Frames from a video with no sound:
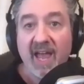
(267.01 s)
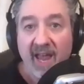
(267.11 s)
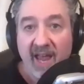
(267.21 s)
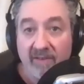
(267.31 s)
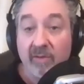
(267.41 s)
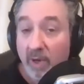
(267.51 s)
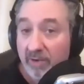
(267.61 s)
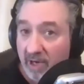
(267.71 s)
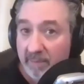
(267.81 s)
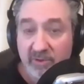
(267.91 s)
And the water
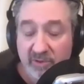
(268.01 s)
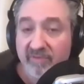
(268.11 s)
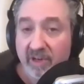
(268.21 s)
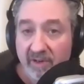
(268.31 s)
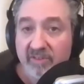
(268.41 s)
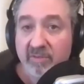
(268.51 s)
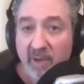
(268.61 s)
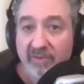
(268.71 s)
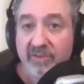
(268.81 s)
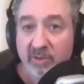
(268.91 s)
droplets are very
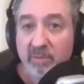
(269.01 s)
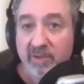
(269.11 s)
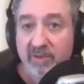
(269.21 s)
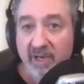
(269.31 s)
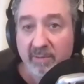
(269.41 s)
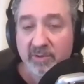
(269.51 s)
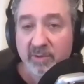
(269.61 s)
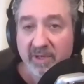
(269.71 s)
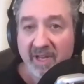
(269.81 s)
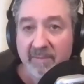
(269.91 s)
small too, but they're able
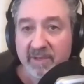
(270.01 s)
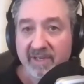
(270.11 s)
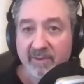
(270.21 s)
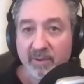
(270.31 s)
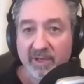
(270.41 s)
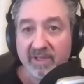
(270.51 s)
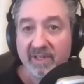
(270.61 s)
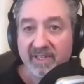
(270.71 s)
to accommodate the oil.